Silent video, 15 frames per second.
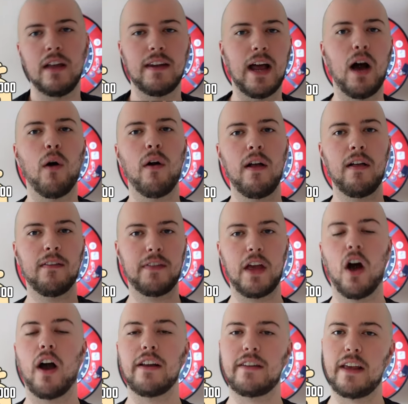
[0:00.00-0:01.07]
Now, the
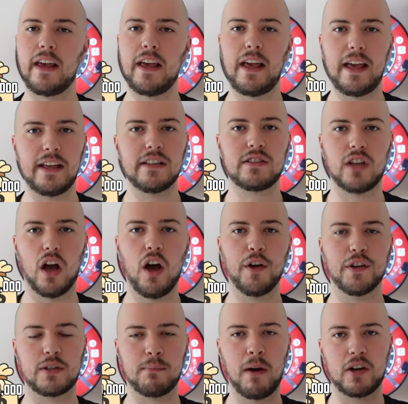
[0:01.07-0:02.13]
idea is to earn
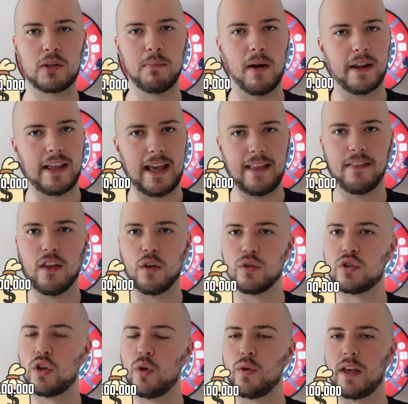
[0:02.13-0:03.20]
as much money in those
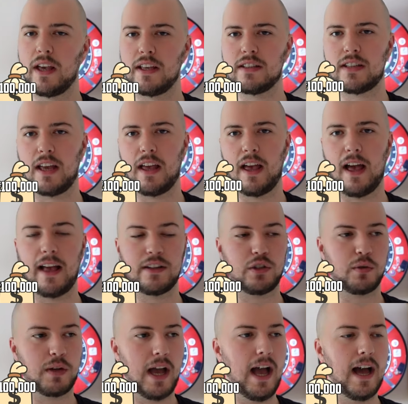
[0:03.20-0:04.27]
2 years as
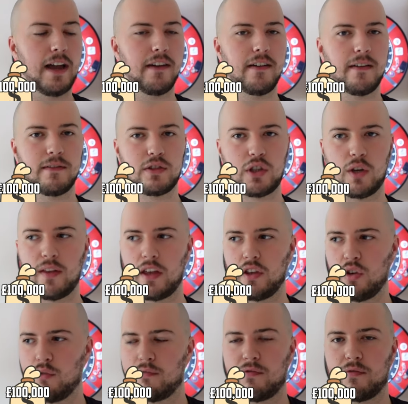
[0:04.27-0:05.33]
you can, so that
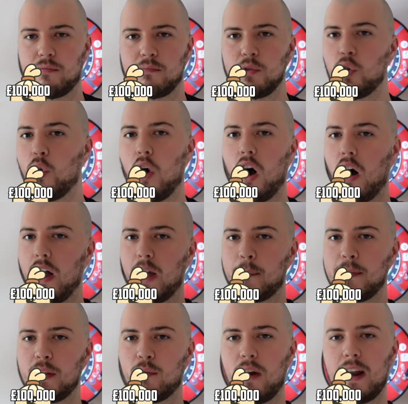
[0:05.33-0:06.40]
you're high up
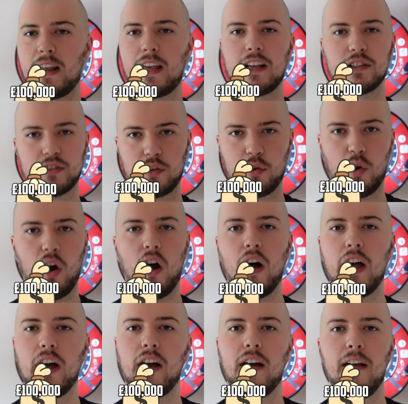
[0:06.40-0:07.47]
in the rankings, so you're
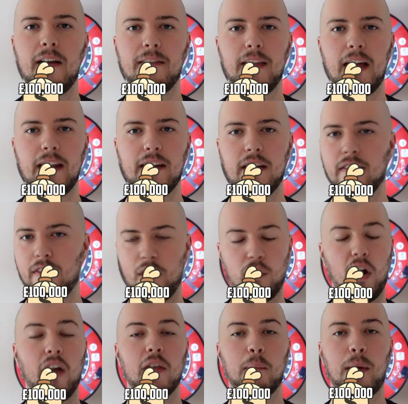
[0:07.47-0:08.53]
higher then there
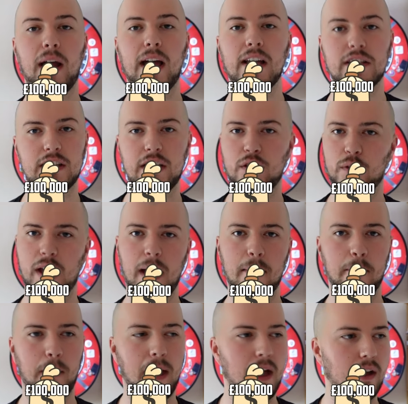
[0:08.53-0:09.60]
are other players and you
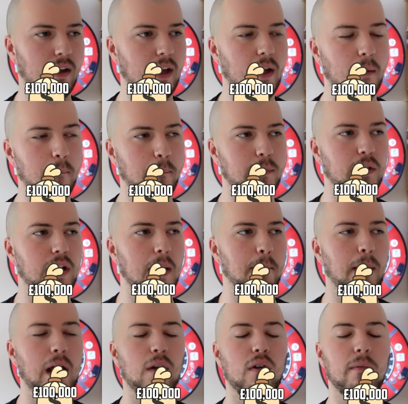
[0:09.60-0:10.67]
get
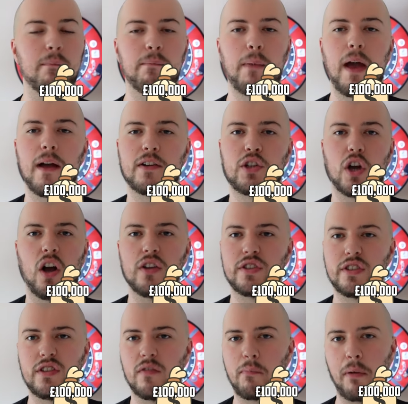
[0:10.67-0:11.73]
better
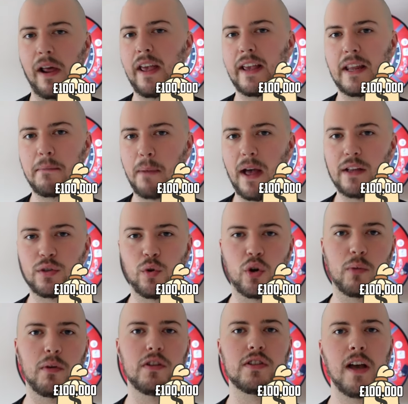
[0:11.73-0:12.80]
chances of playing in better
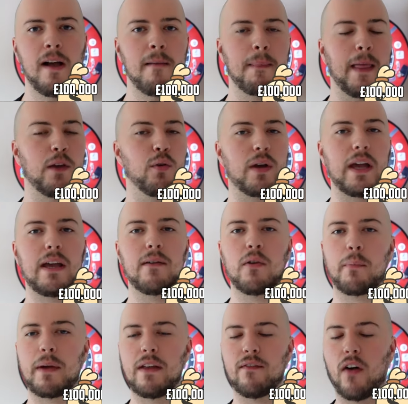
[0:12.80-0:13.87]
tournaments, and
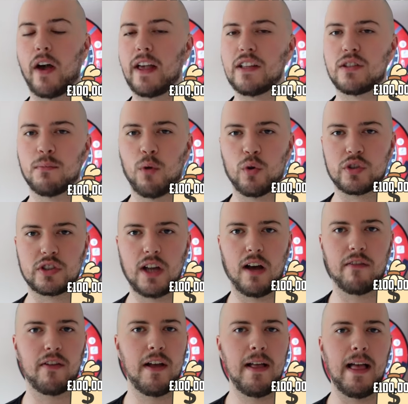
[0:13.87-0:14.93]
you'll be invited to more
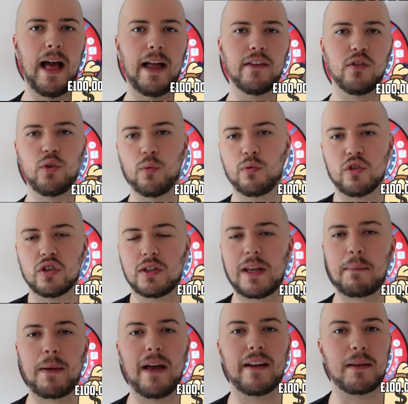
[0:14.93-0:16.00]
stuff, and you'll just
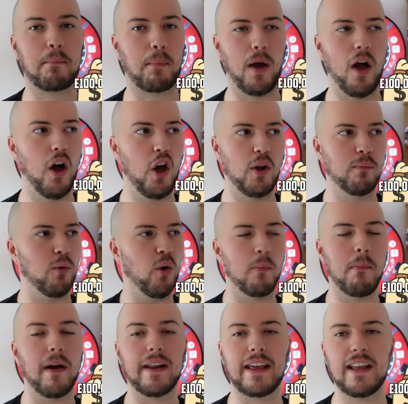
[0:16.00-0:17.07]
be able to earn more
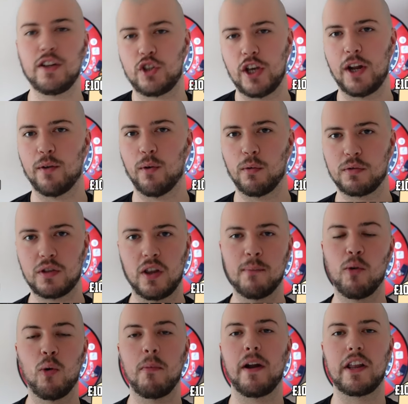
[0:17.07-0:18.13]
money in general. So the
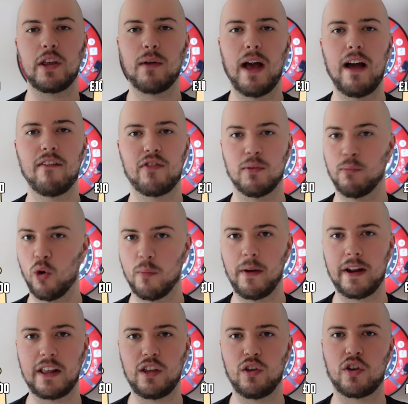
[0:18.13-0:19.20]
more money you have, the more
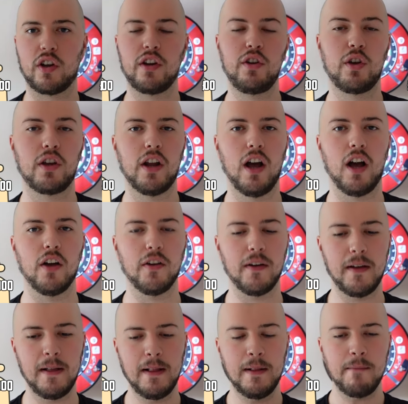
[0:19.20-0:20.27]
money you can earn.
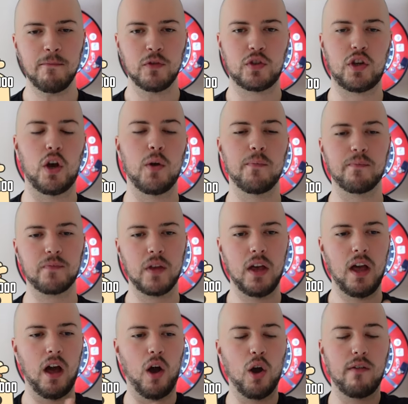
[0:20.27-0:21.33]
So
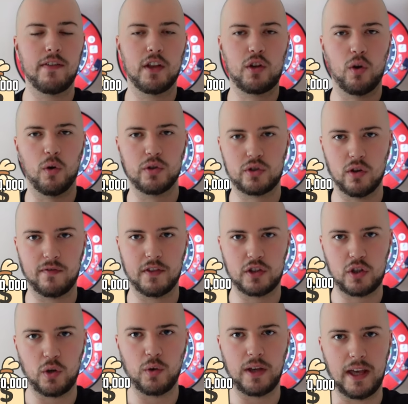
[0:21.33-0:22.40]
over the course of the
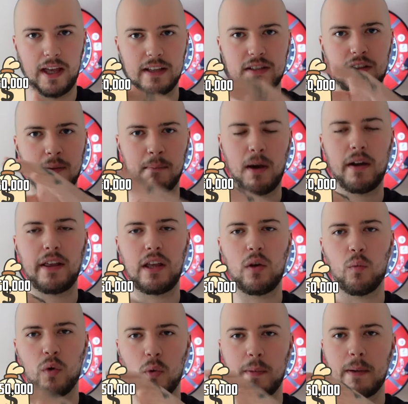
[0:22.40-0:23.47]
2 years, the money
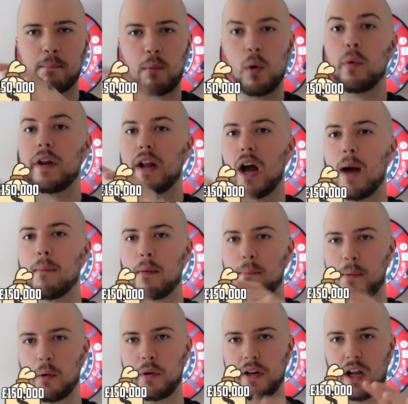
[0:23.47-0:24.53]
will be building up
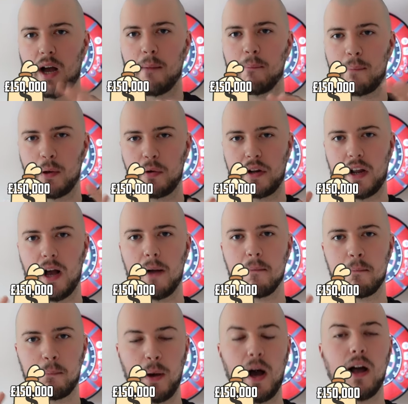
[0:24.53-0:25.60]
and building up and building
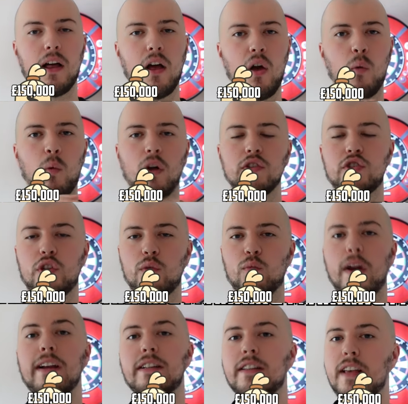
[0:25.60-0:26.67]
up. But once you
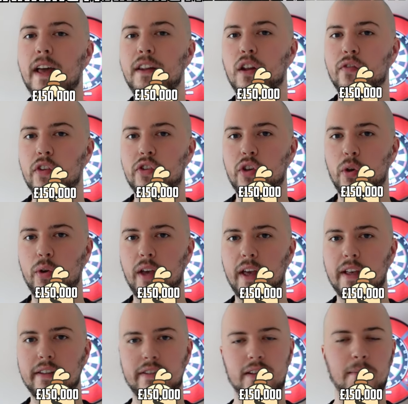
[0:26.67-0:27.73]
reach the end of the 2
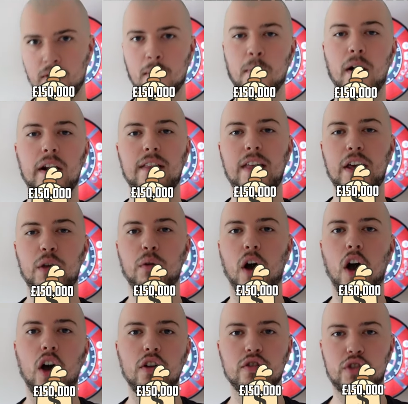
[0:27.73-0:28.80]
years, the money that you
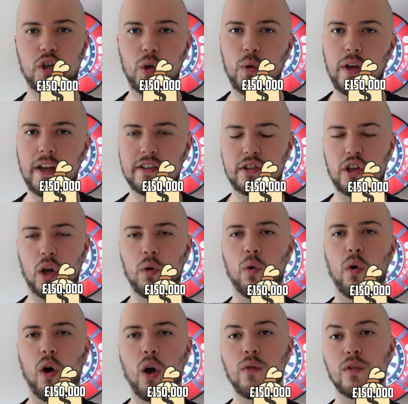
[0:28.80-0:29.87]
earned 2 years ago
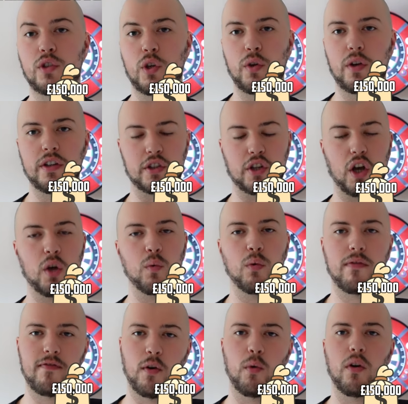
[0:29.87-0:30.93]
or over 2 years ago will
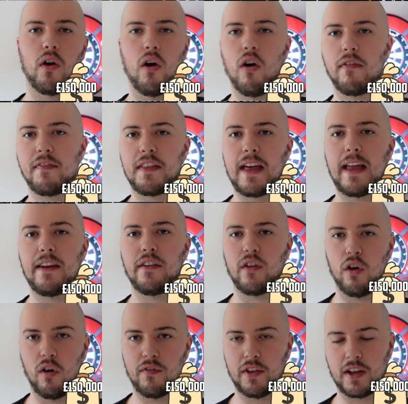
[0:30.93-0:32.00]
fall off the end
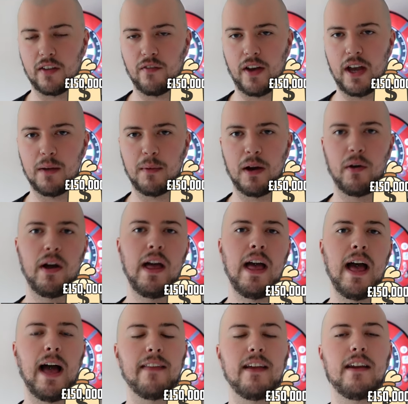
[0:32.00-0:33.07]
of the conveyor belt.
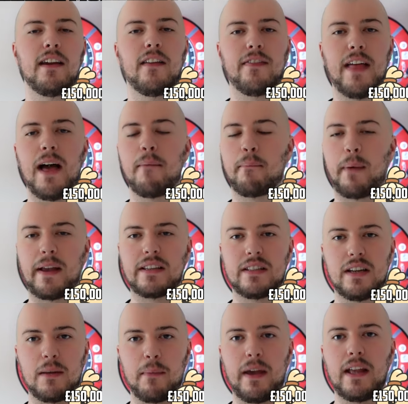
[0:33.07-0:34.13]
And then that
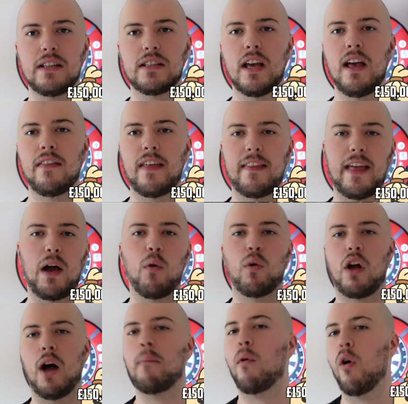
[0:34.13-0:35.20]
basically means that that will
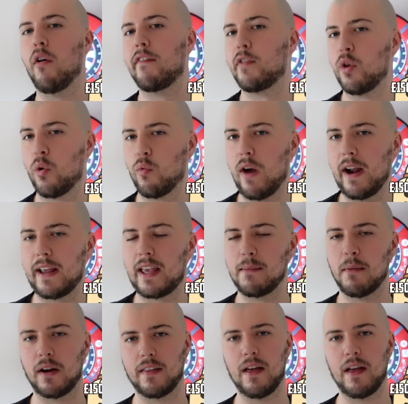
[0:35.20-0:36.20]
come off your ranking money.